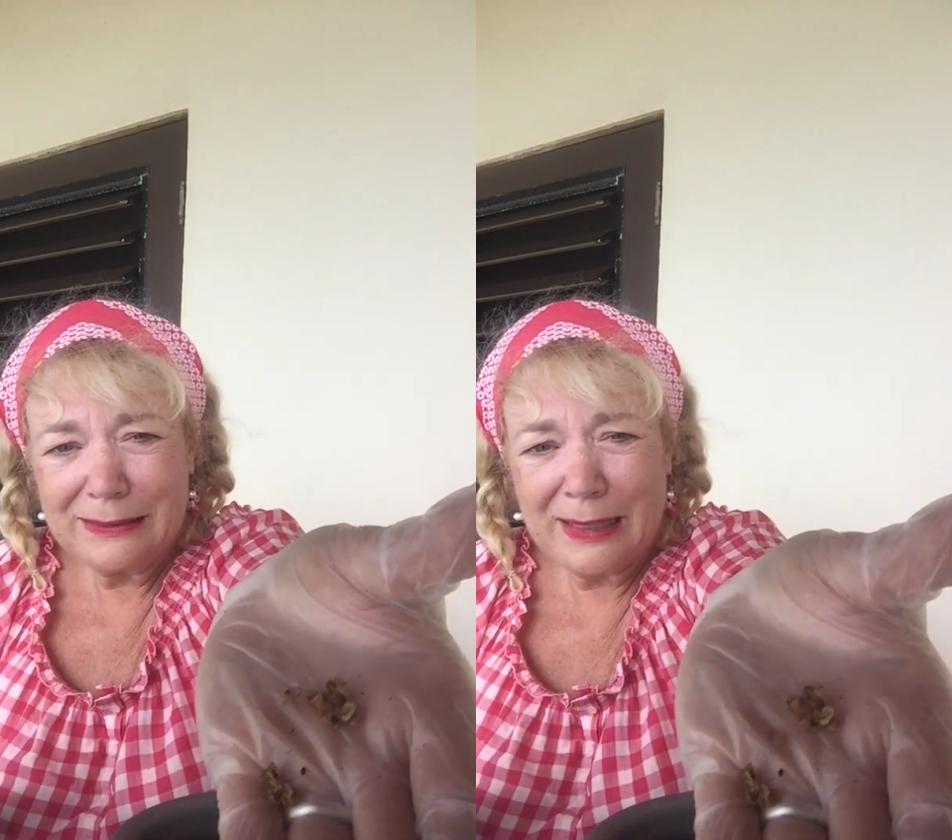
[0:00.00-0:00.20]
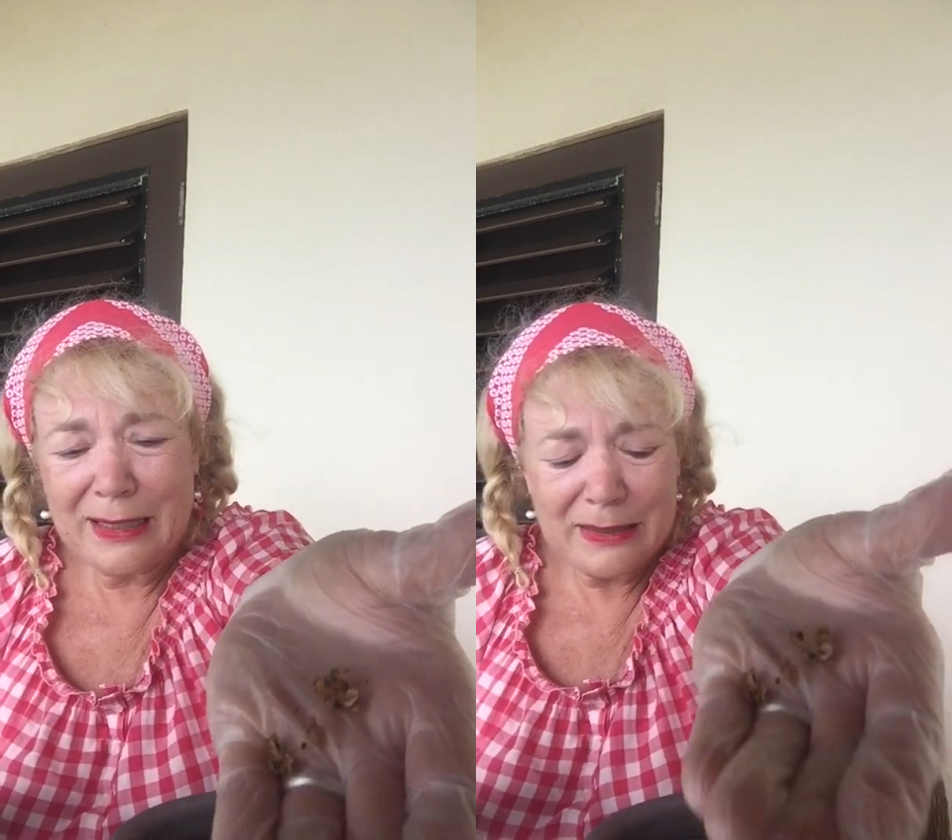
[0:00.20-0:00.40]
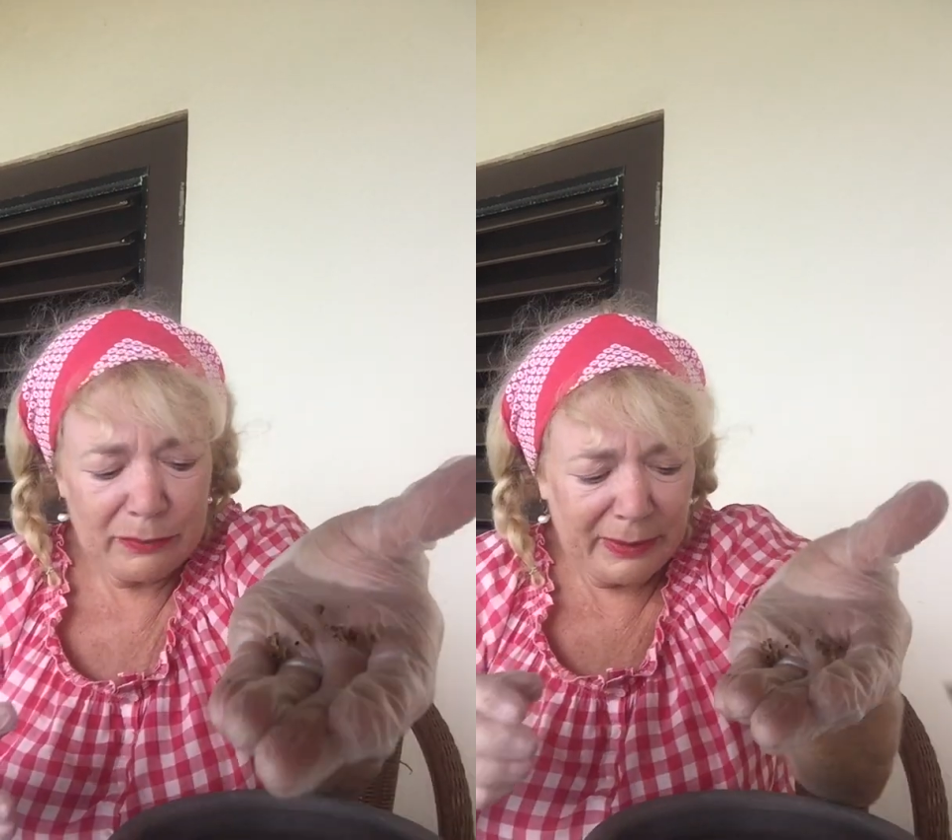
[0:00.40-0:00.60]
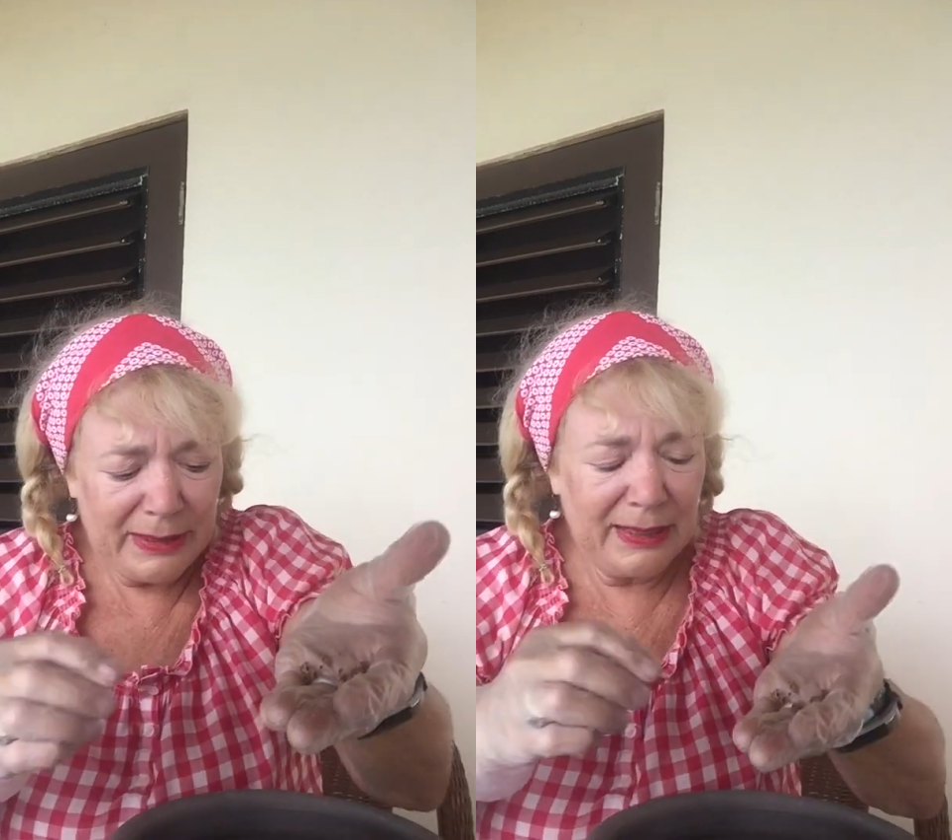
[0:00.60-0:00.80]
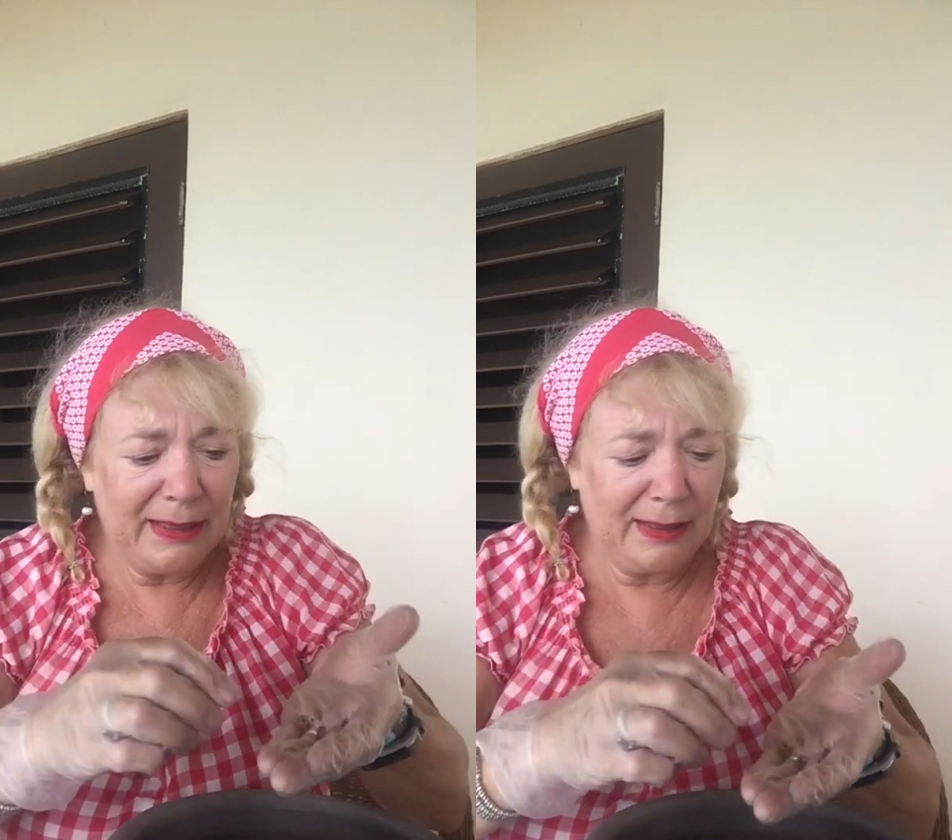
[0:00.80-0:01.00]
Not as
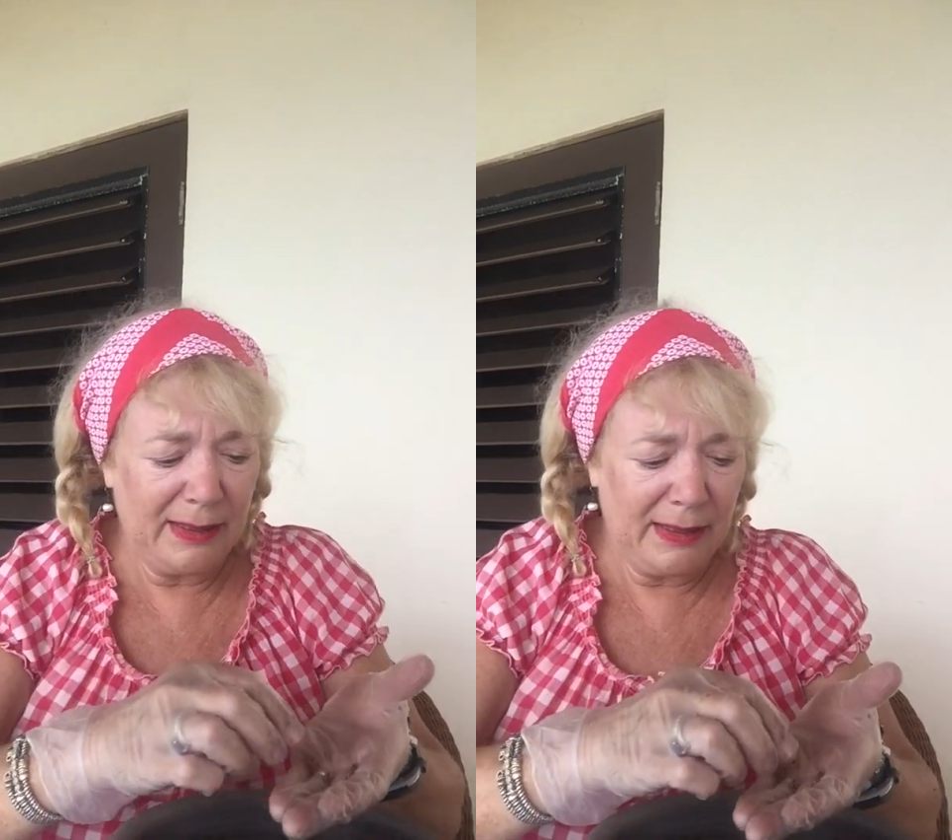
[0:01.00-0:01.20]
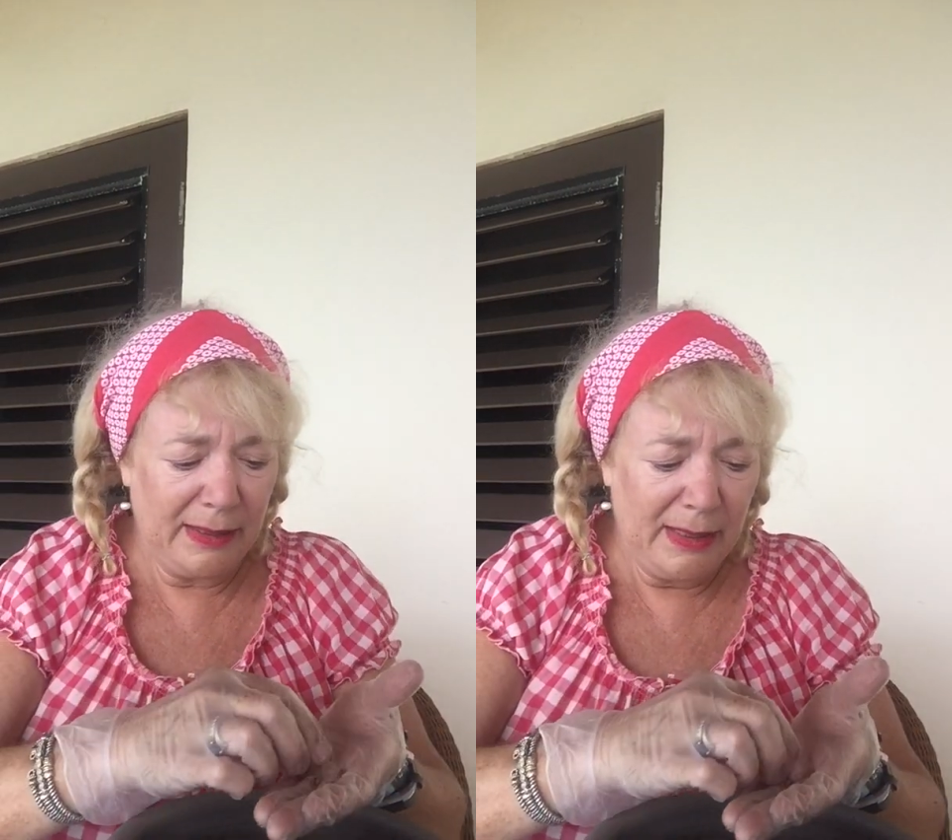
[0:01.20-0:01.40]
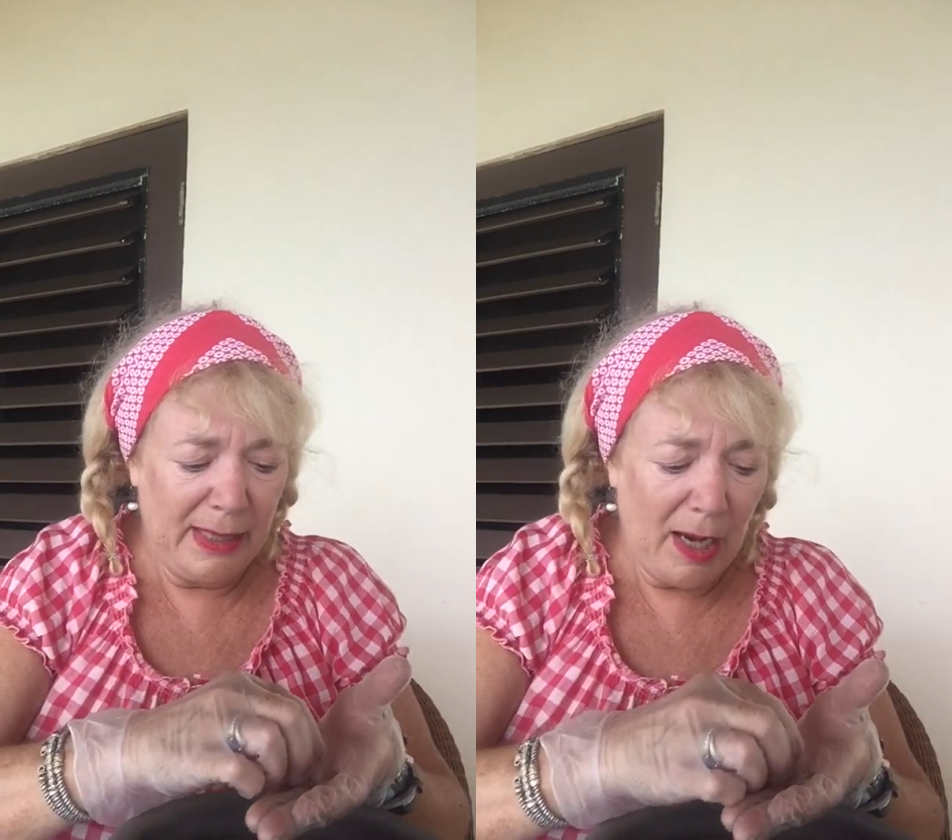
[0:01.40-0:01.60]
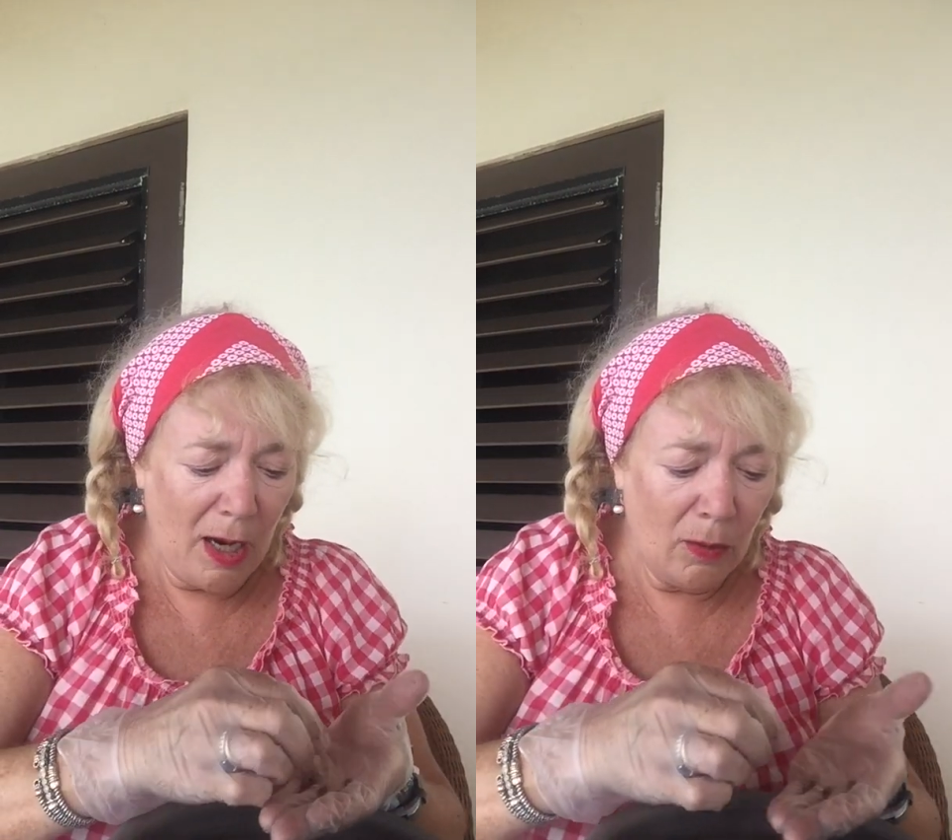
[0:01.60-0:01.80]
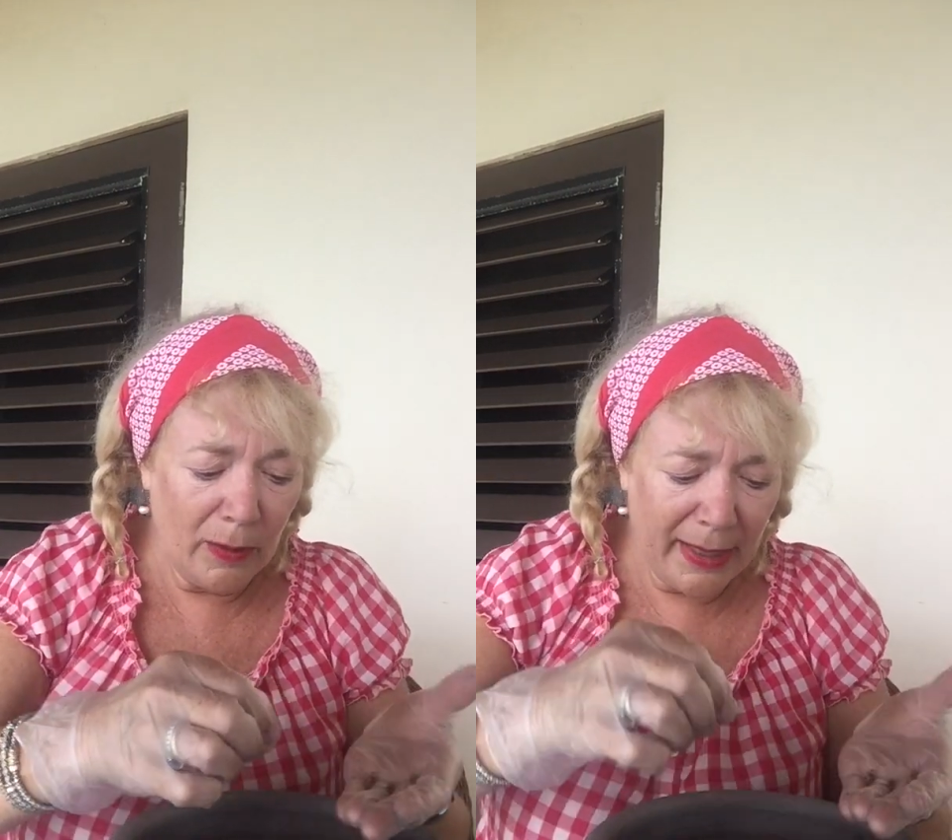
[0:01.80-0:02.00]
windy.
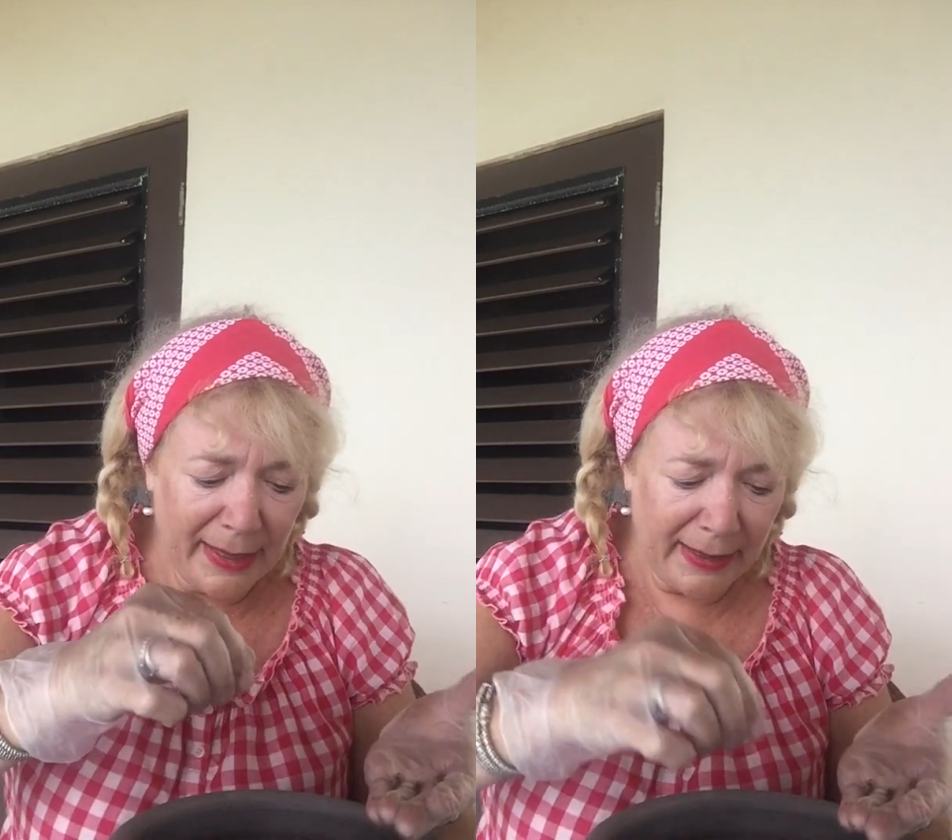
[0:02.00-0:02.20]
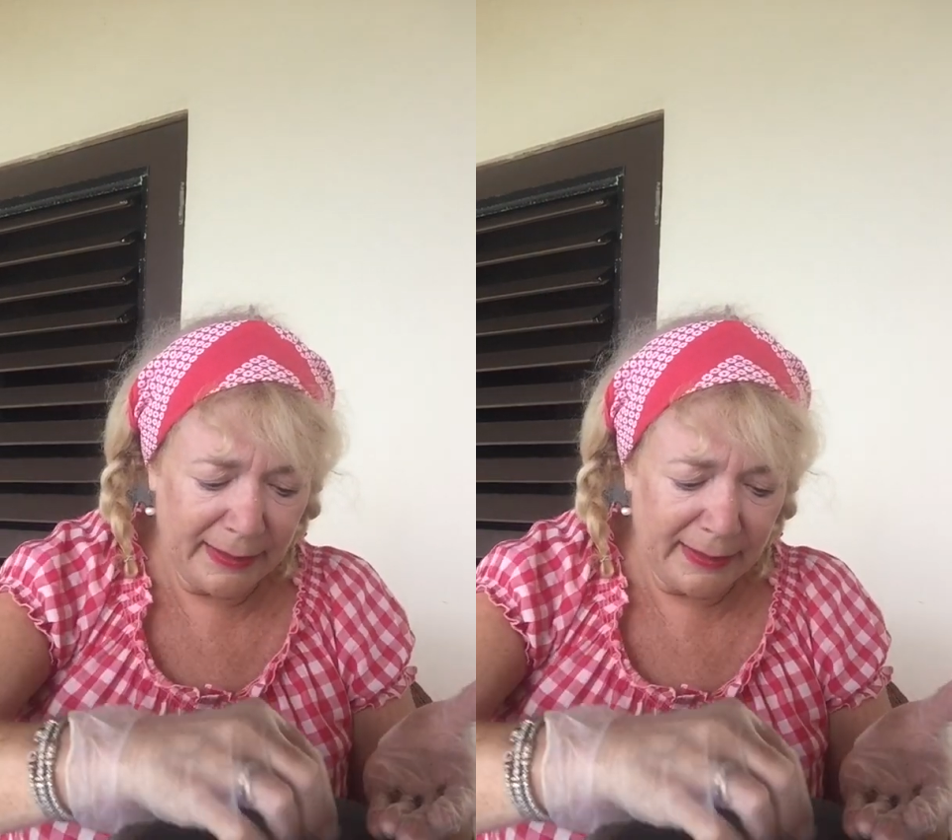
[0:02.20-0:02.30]
Okay,